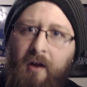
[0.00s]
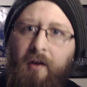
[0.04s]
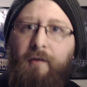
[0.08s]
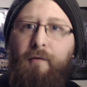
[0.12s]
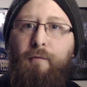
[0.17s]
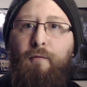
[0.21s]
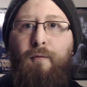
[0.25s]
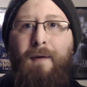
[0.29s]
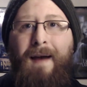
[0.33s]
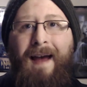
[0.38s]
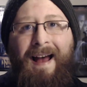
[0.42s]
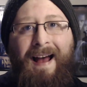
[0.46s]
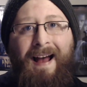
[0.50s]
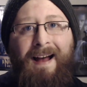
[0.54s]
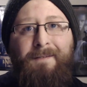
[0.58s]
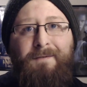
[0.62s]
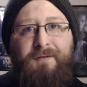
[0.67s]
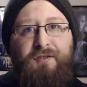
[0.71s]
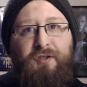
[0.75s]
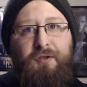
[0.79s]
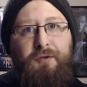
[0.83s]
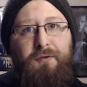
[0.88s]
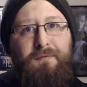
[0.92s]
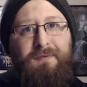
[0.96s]
You
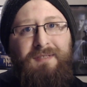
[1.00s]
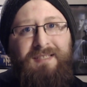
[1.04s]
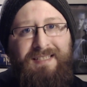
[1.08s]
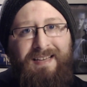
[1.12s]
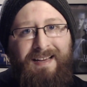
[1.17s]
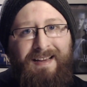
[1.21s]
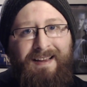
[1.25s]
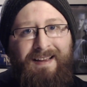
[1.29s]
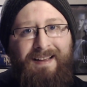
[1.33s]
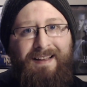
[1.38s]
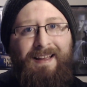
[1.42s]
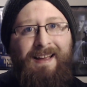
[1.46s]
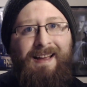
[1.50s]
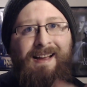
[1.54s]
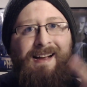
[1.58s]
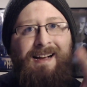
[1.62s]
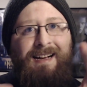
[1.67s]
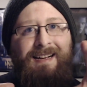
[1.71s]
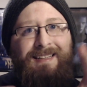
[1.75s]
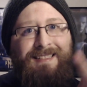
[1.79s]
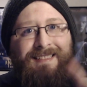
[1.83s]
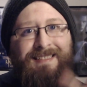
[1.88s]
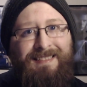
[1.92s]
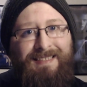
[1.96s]
have to dig
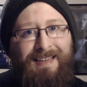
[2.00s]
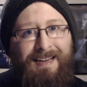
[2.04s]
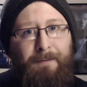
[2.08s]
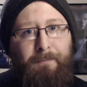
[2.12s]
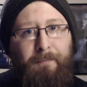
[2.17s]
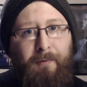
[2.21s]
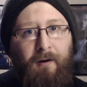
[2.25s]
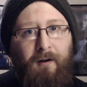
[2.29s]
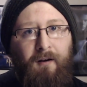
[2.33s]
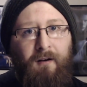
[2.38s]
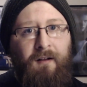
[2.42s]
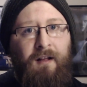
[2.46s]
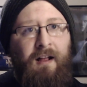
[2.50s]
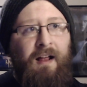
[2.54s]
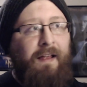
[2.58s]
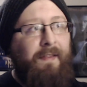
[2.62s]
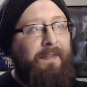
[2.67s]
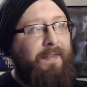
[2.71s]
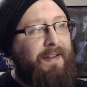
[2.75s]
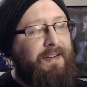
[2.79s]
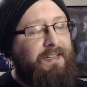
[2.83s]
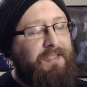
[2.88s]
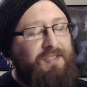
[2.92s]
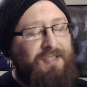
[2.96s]
deeper
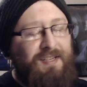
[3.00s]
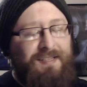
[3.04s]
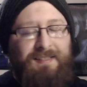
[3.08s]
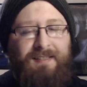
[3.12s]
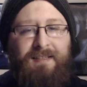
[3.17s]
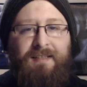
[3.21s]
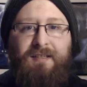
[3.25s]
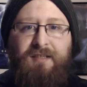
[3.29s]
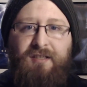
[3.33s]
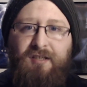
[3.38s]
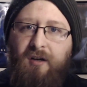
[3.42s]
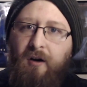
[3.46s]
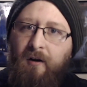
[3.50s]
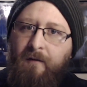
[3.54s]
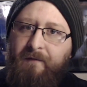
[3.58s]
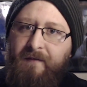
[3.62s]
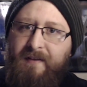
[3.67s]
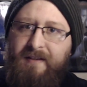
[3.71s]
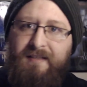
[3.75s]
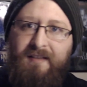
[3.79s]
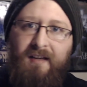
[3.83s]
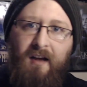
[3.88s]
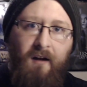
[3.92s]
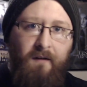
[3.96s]
than just the
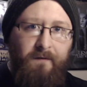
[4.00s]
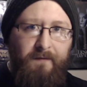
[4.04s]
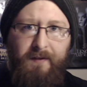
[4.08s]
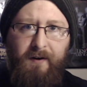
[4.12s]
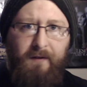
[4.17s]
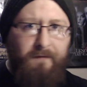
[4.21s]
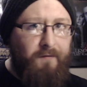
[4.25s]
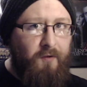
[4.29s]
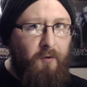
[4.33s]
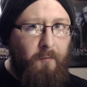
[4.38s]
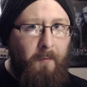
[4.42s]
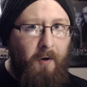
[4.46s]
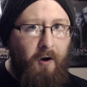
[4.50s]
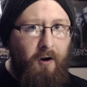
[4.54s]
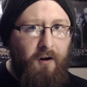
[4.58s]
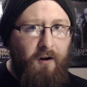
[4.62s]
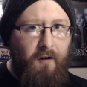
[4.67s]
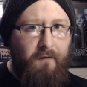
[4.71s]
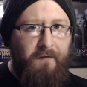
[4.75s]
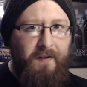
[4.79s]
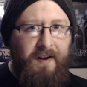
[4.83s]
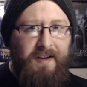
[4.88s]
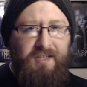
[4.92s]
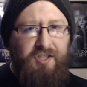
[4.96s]
surface of their
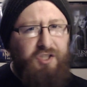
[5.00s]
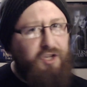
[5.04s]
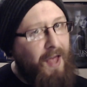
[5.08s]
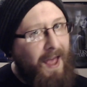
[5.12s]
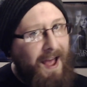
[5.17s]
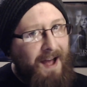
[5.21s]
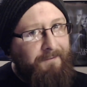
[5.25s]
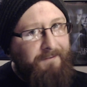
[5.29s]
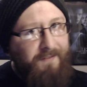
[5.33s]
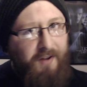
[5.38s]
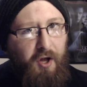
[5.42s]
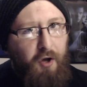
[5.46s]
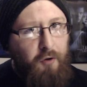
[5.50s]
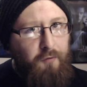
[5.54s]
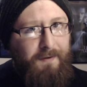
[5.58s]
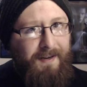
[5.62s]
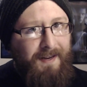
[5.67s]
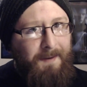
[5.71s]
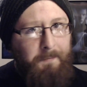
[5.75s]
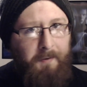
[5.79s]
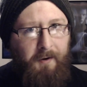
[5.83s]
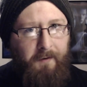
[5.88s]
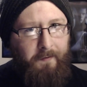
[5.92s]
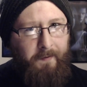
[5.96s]
filmographies. You have to go
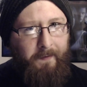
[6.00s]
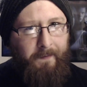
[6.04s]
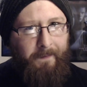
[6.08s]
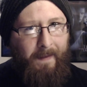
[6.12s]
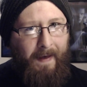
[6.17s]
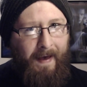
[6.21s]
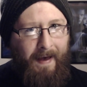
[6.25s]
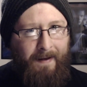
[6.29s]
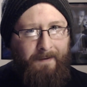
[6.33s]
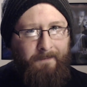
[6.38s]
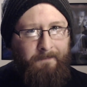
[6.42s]
deeper than that.